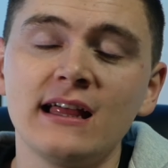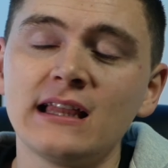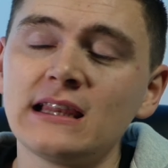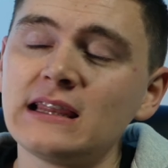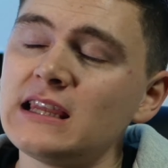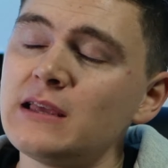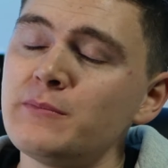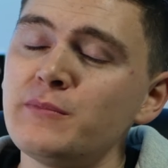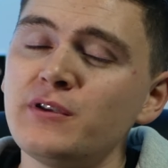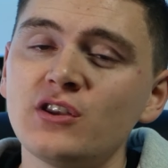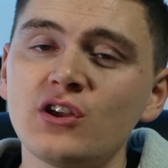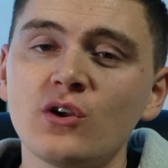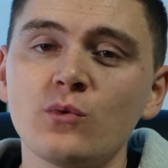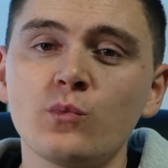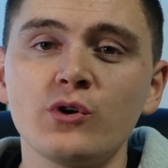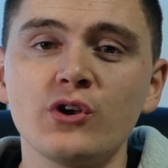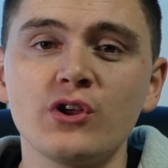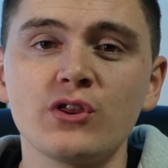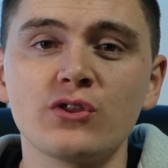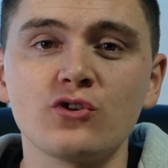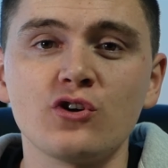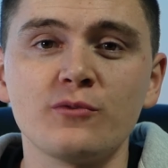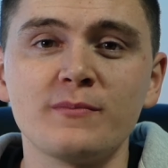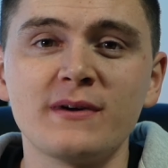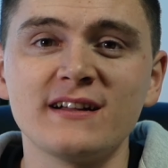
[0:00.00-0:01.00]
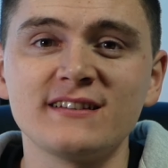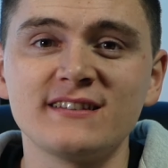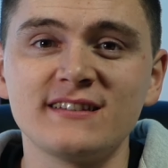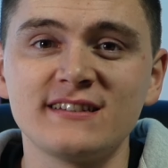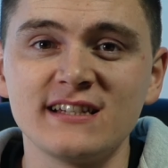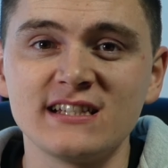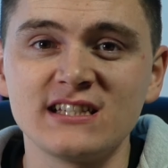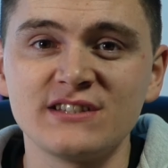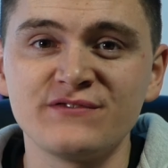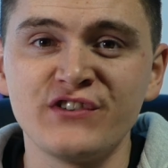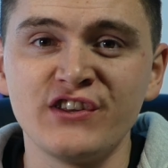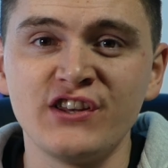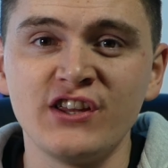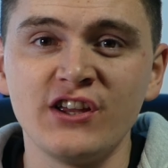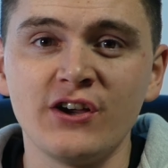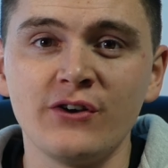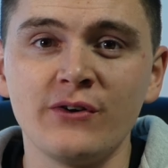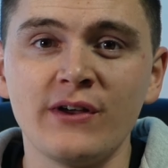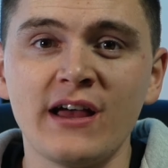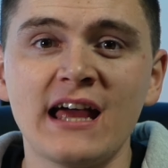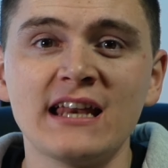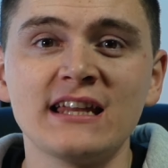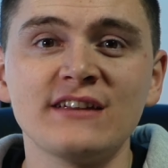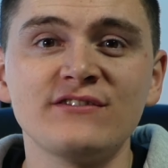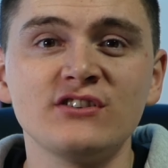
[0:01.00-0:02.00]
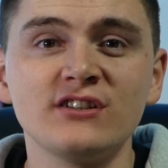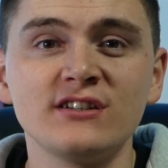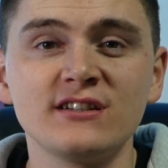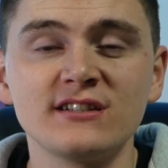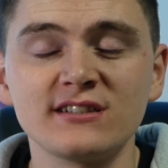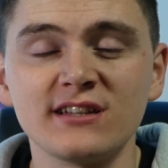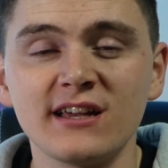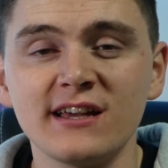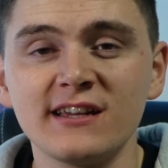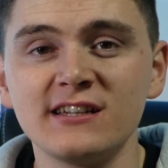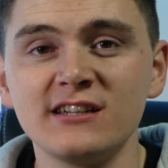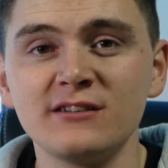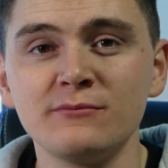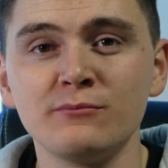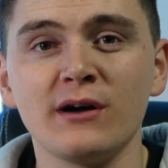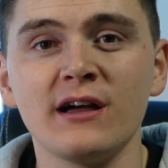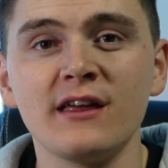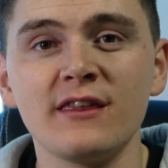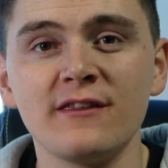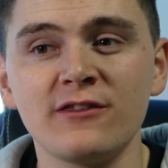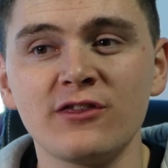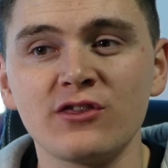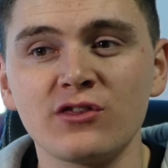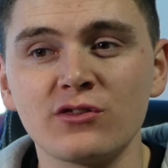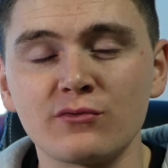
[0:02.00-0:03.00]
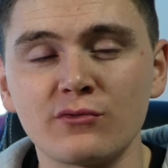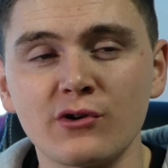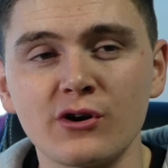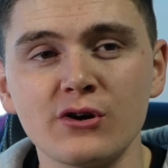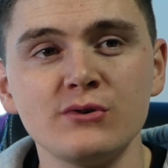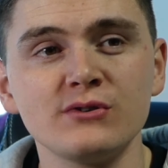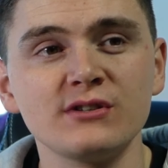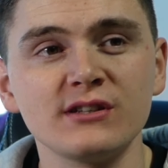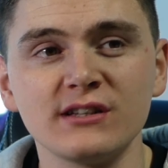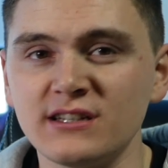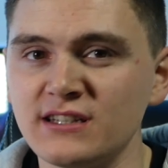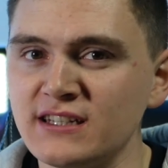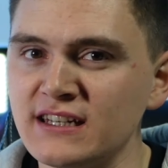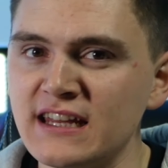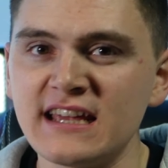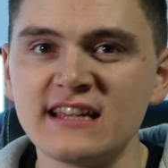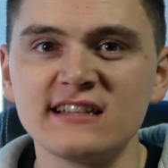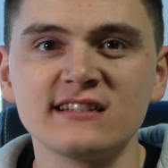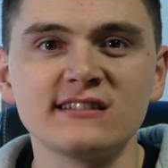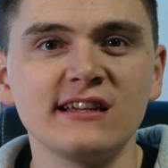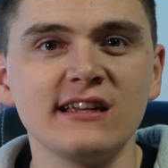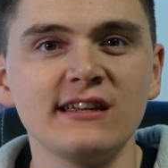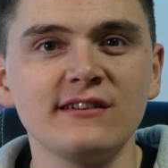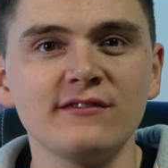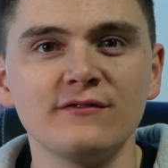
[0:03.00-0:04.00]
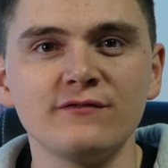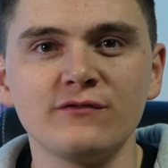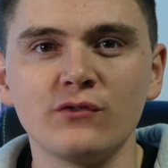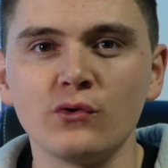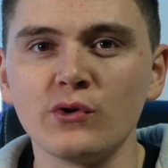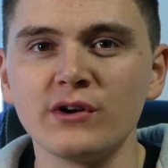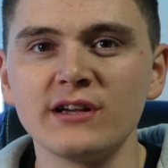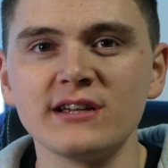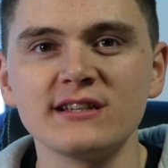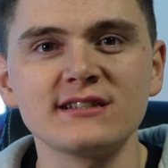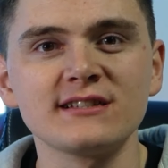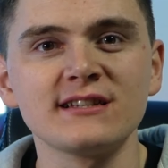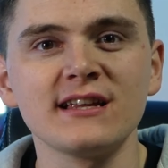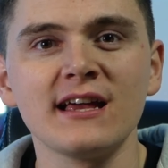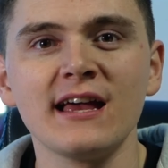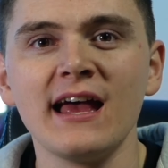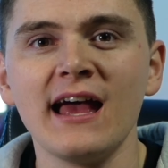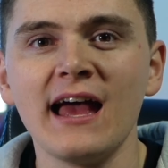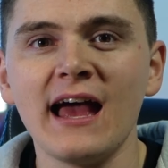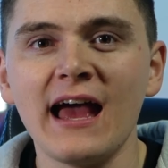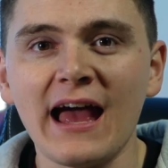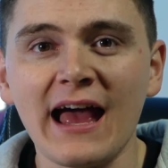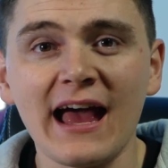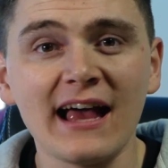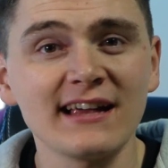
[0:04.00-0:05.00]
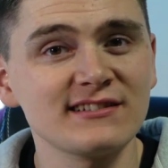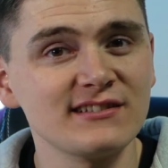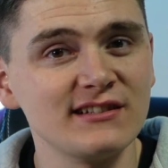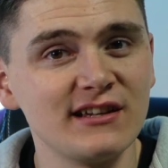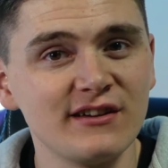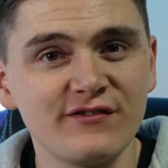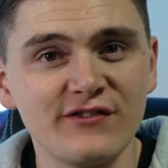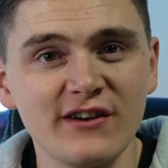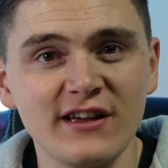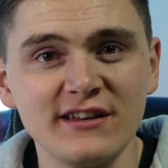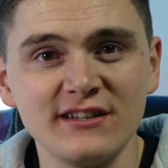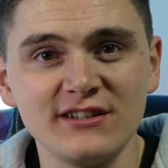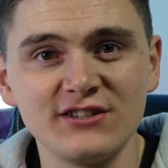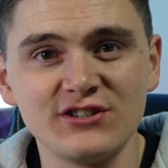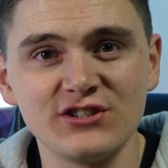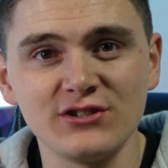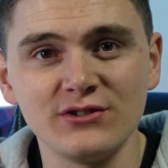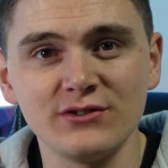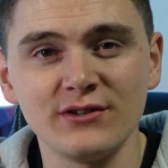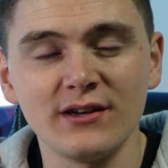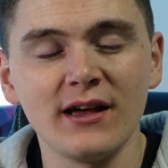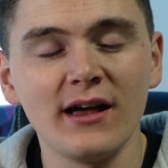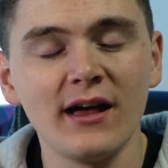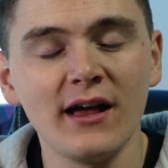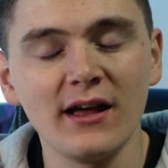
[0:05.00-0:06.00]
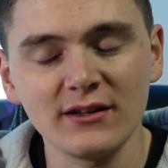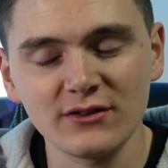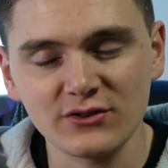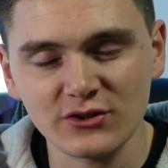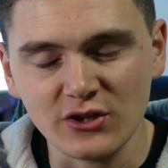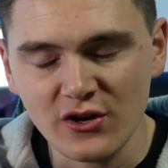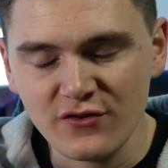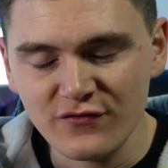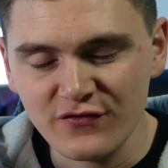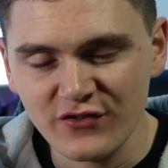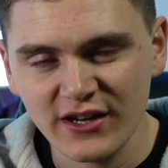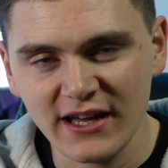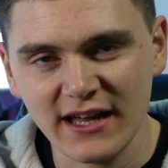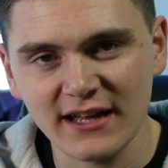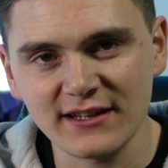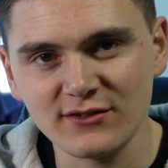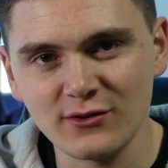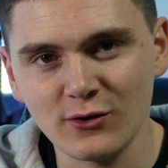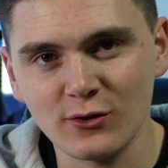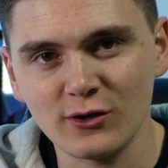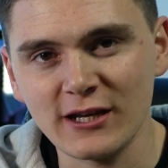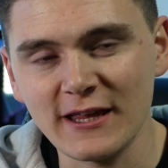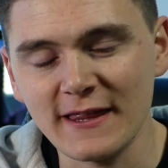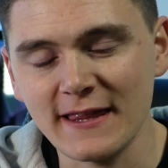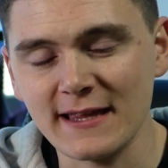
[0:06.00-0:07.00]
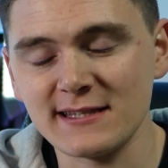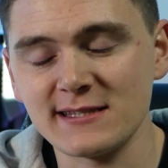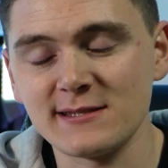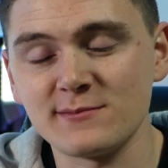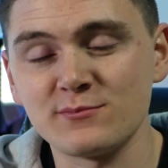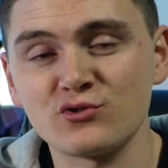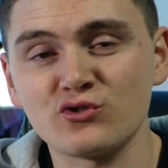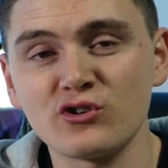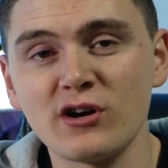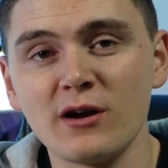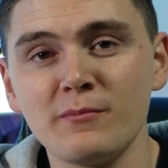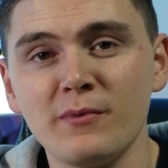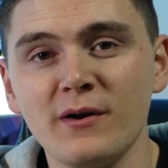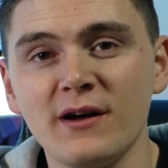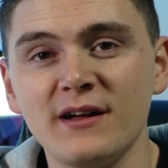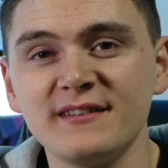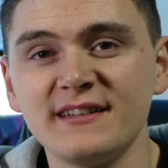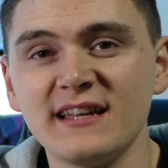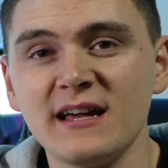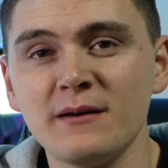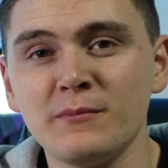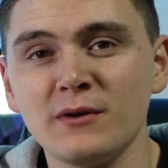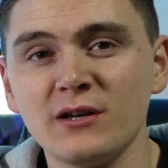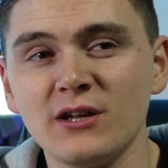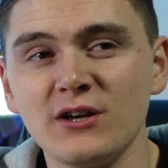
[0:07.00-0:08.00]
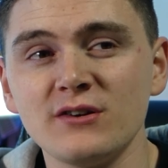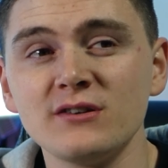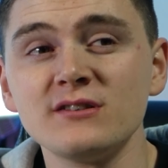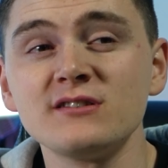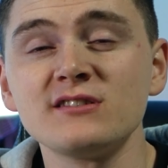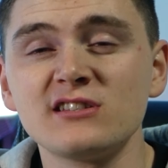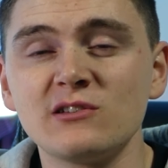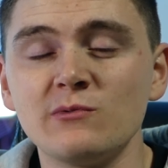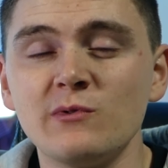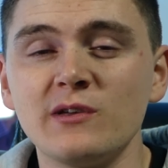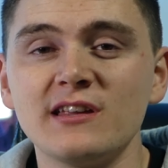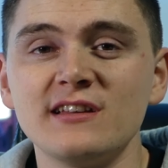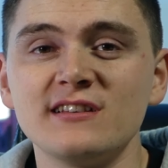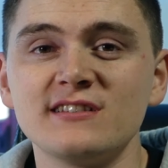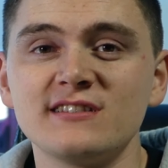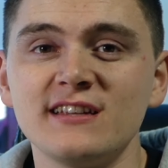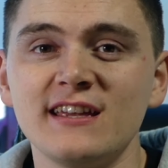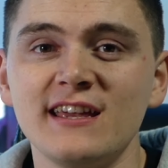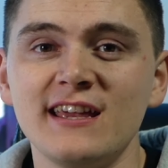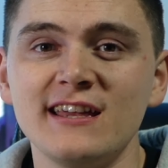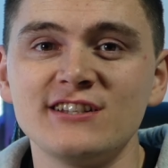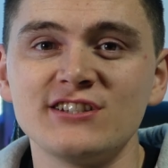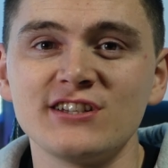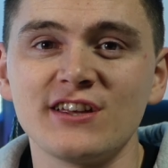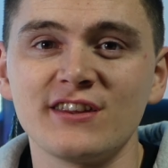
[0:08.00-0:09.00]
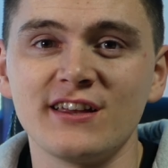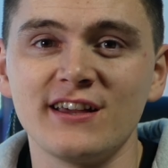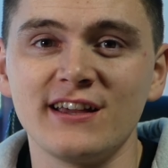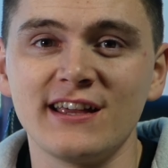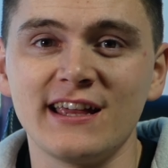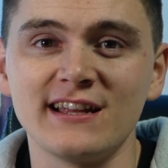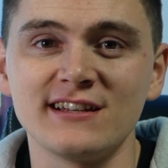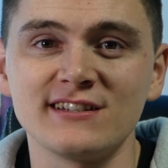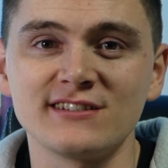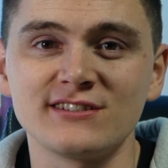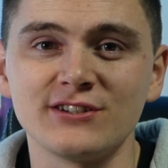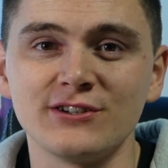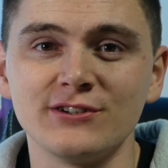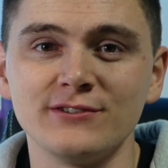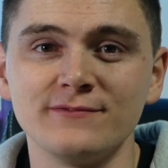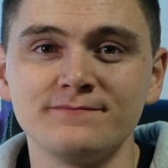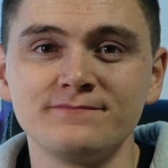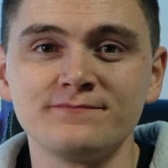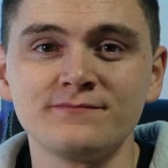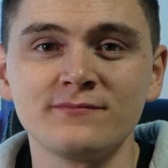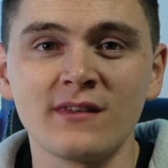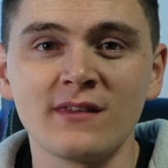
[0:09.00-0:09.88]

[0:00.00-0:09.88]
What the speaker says: Let me know what you thought about today's video, and if you decided my throat and nasally voice hasn't offended you, don't forget to click that subscribe button down below so we can see each other again soon.